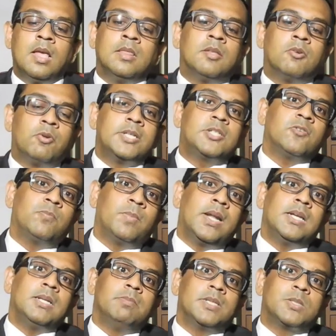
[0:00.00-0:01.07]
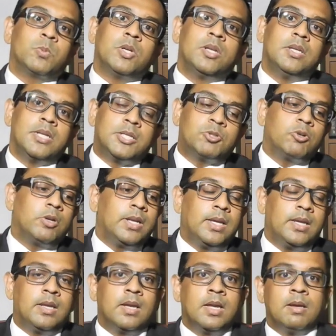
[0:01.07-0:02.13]
The writ of mandamus would
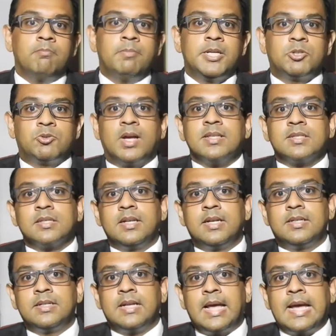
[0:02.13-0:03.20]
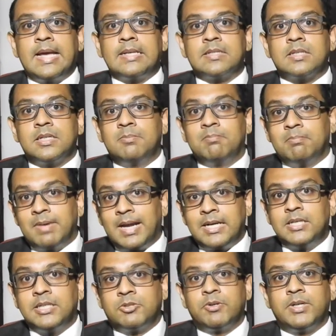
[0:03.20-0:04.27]
literally be translated as a
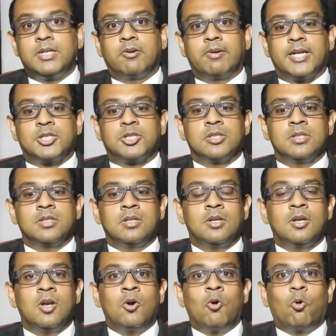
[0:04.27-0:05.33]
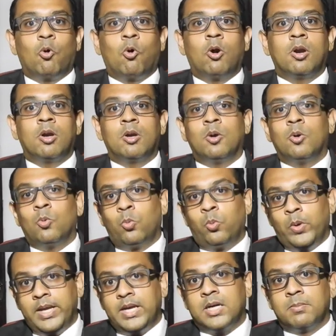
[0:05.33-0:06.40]
mandatory direction or
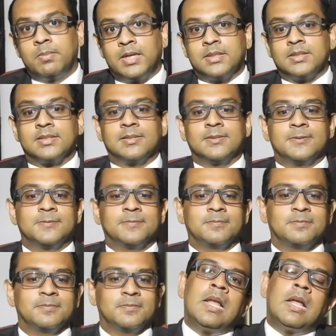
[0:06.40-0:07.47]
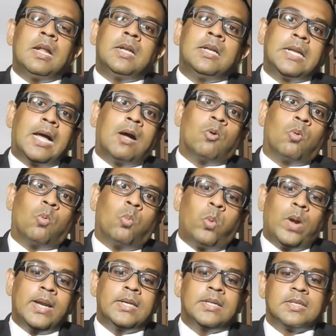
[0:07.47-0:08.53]
we command. Now,
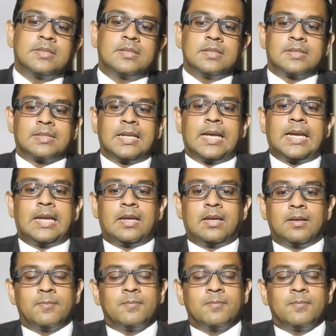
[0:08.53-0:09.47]
when does this lie?